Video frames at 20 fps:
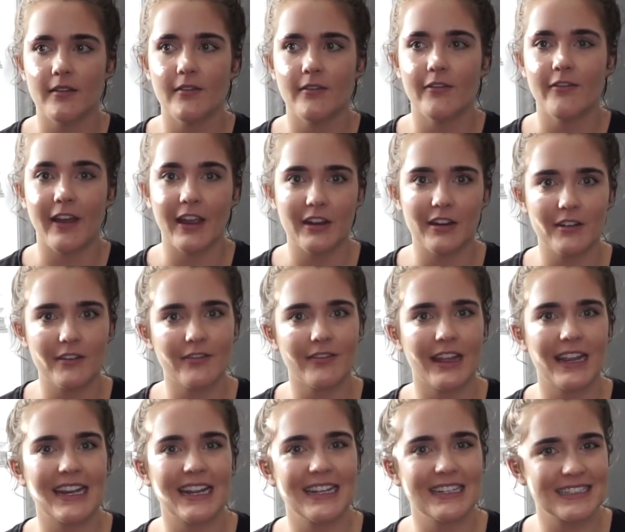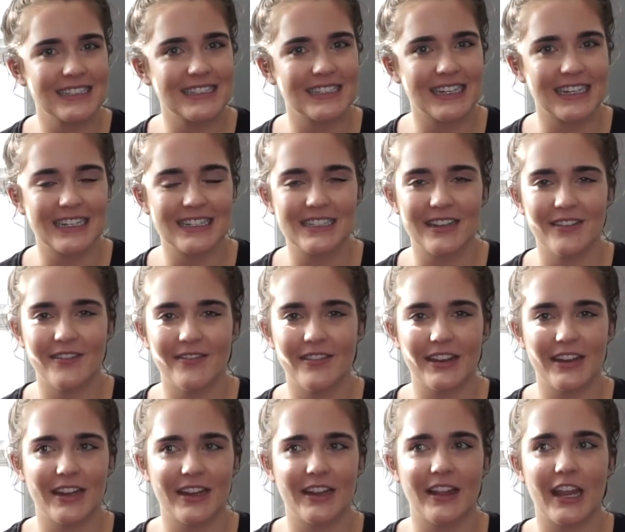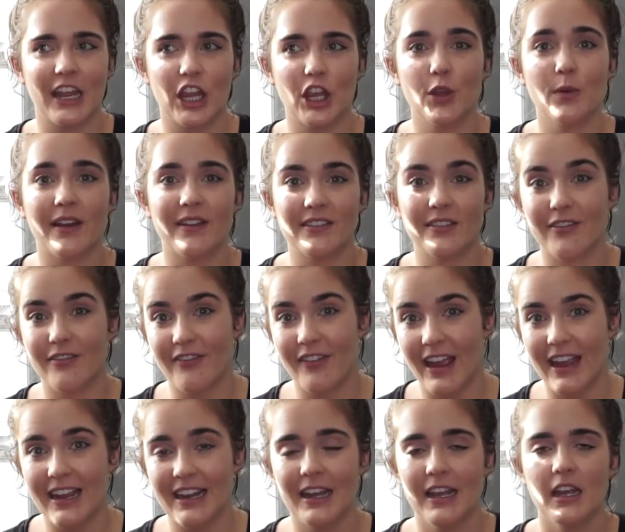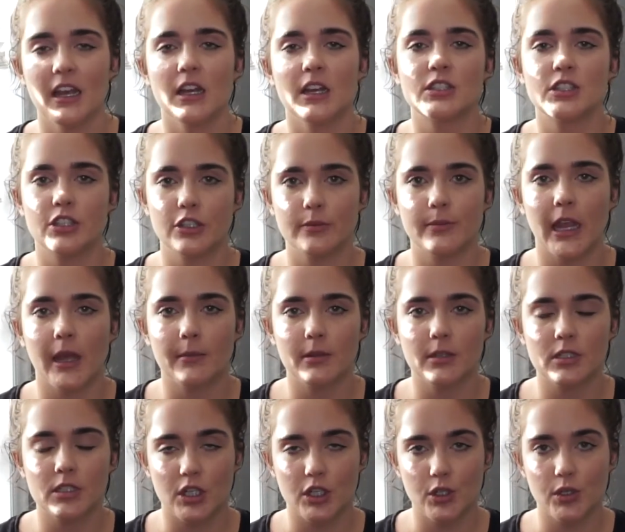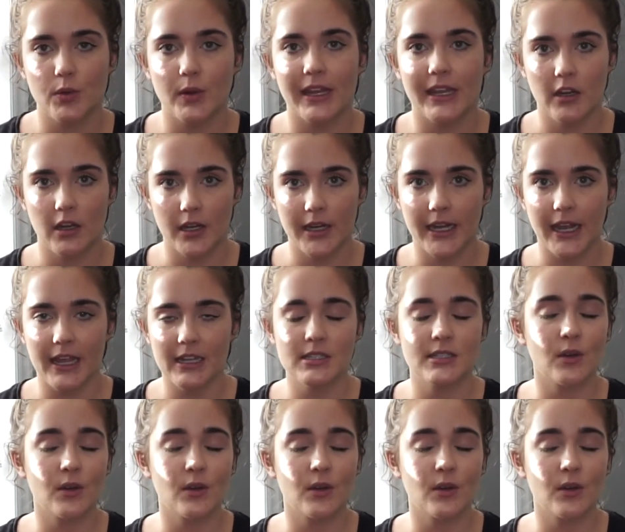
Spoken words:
fight or flight instinct, a very like you have to fight to be able to hear again.